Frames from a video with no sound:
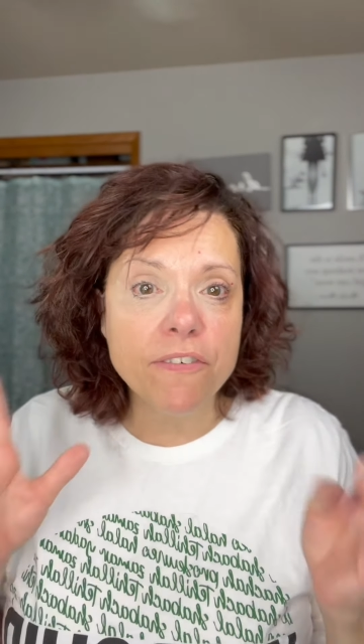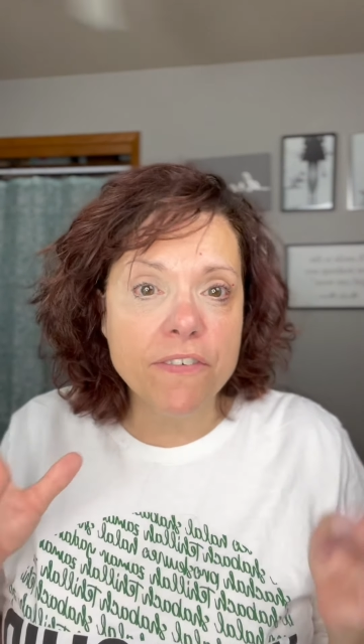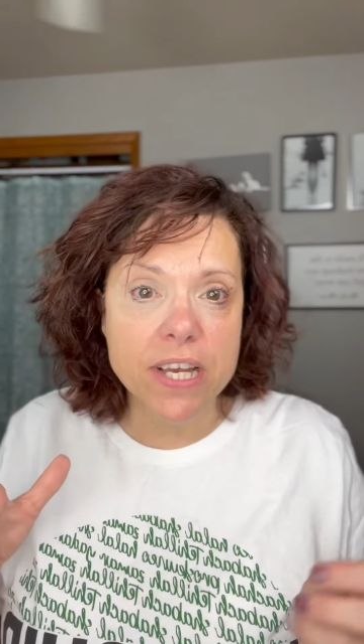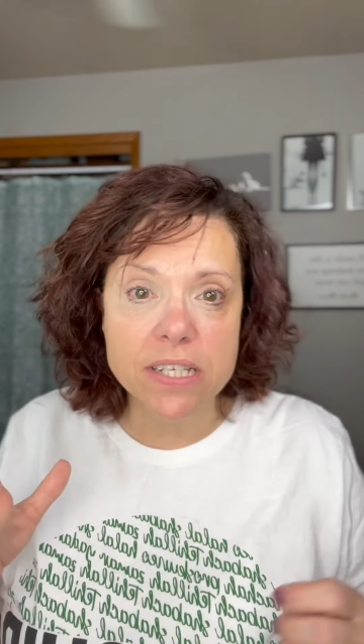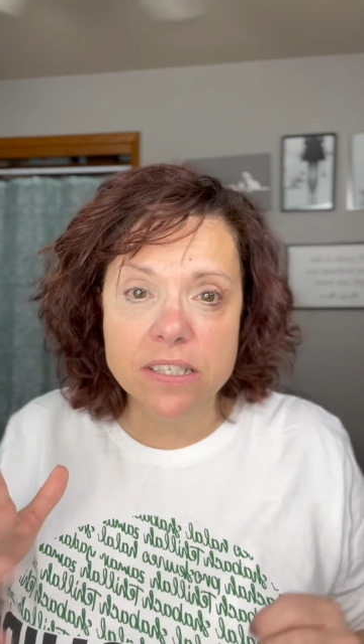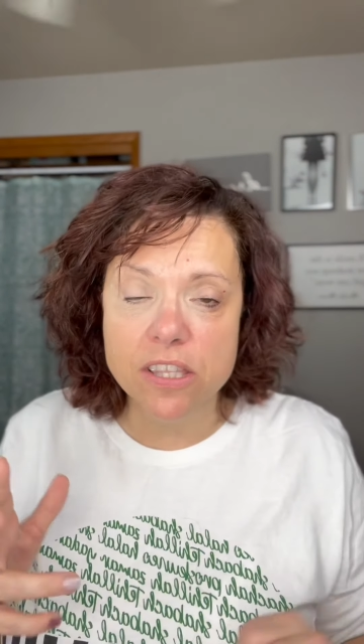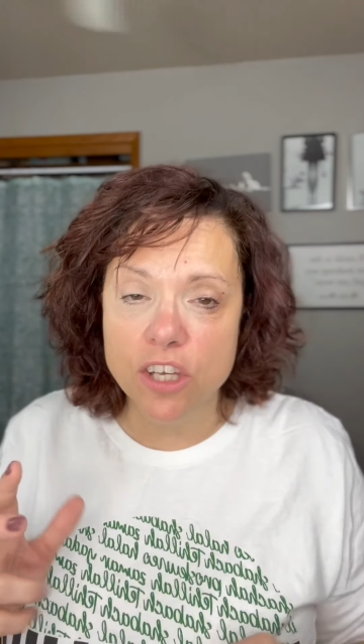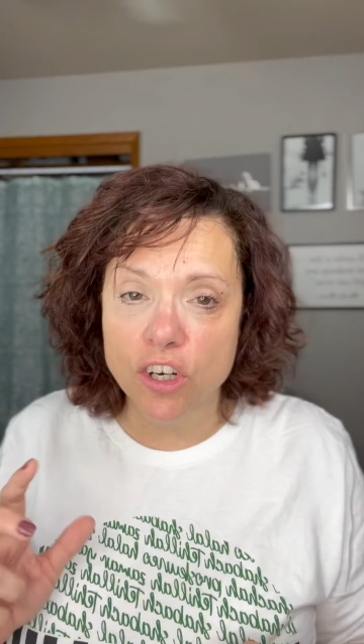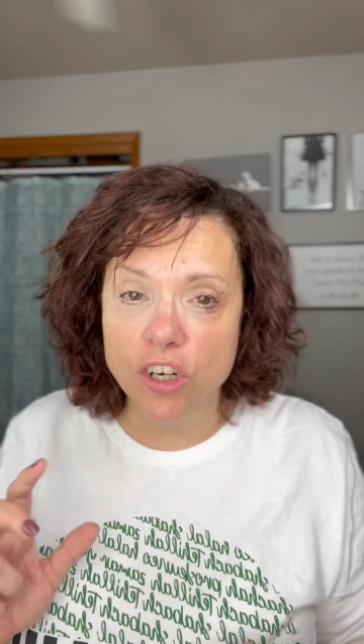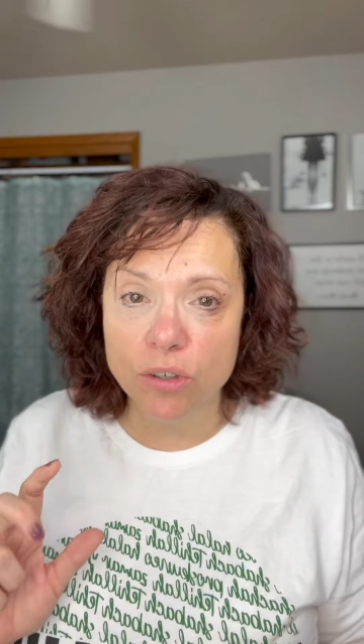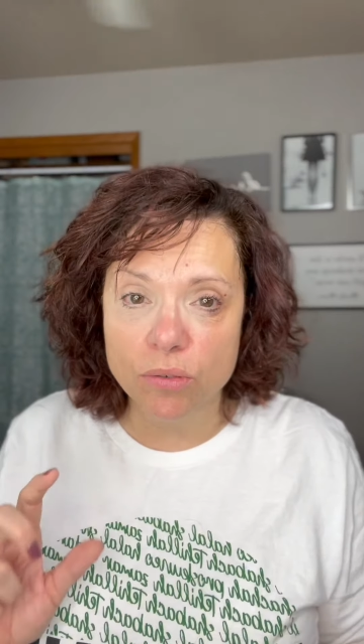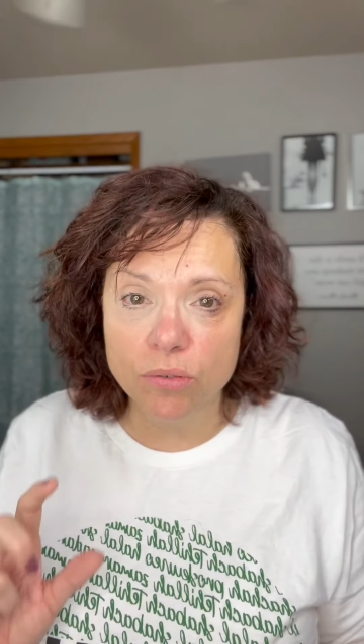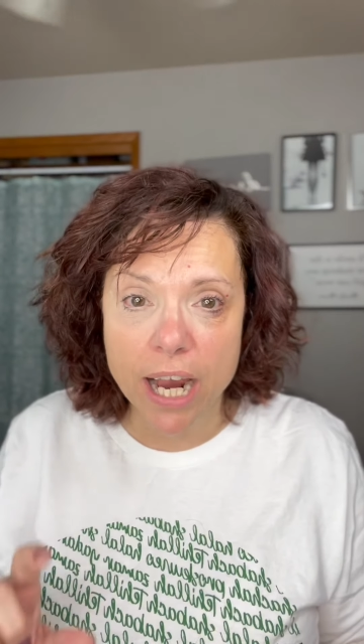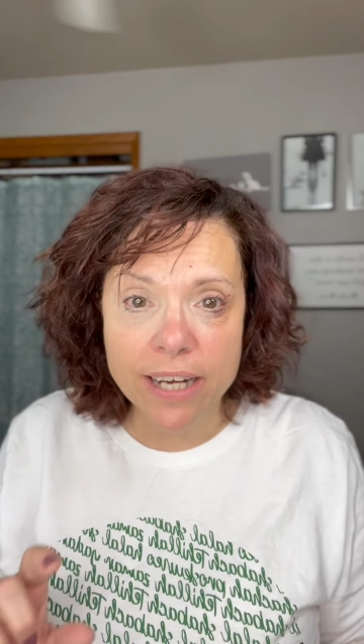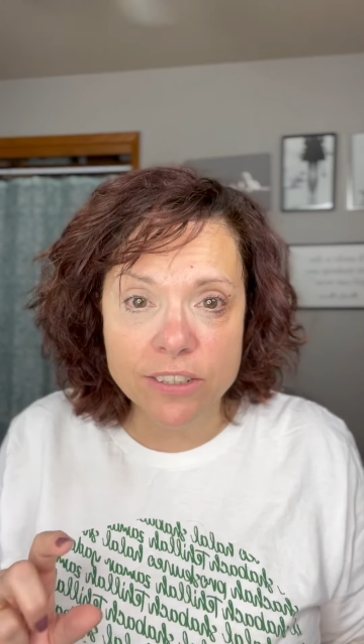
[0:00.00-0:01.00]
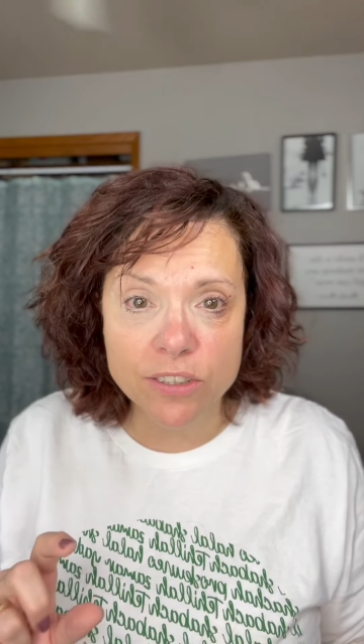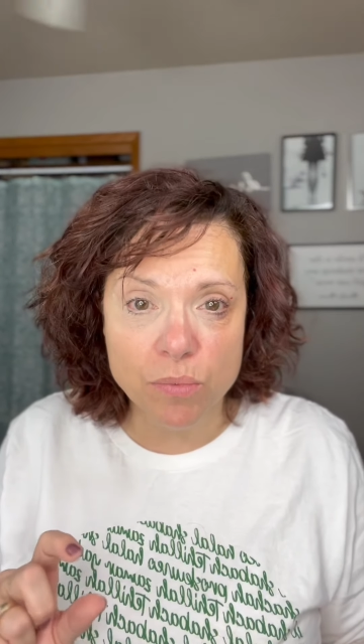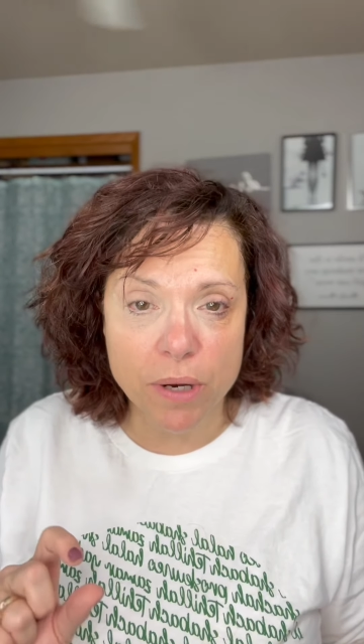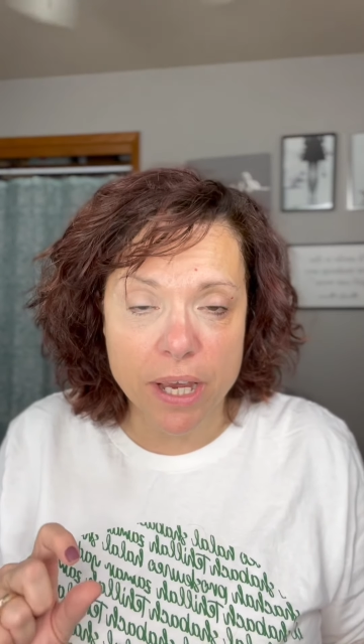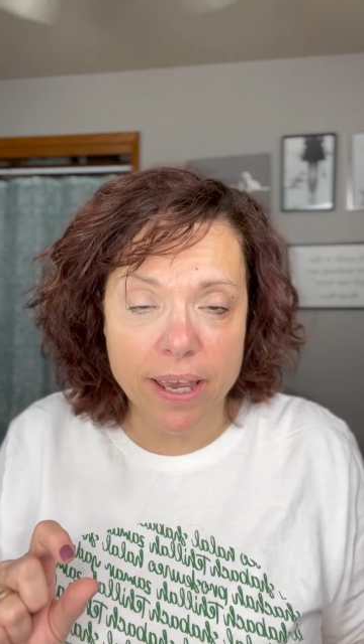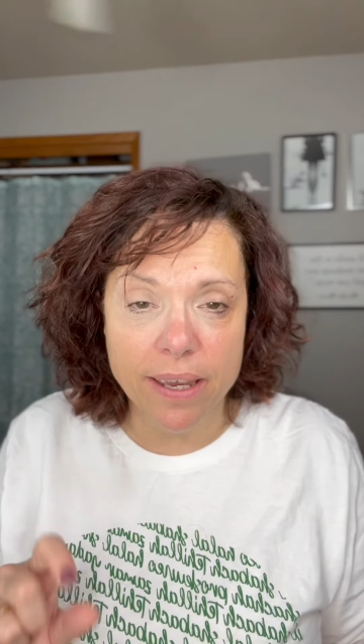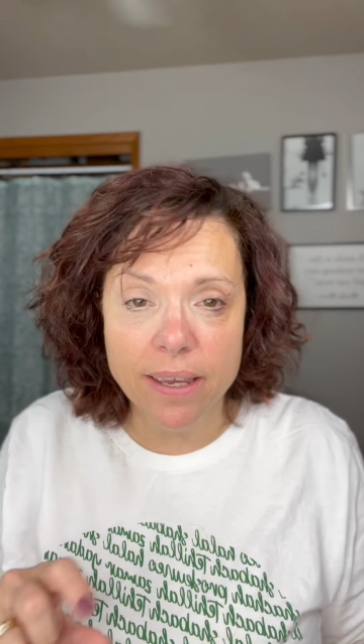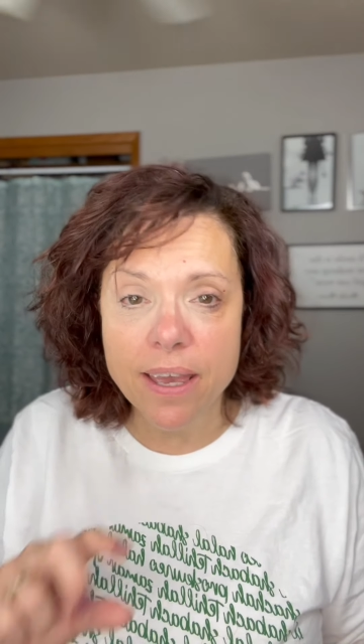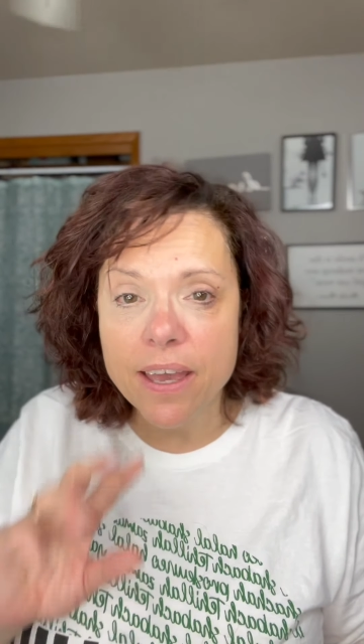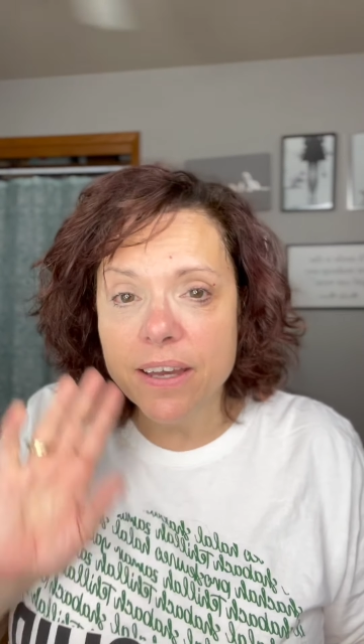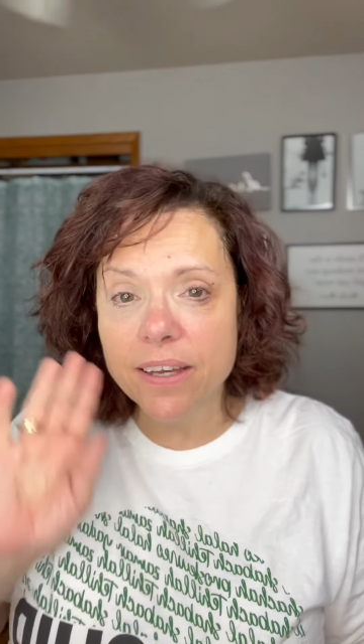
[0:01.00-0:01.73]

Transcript: face the correct way.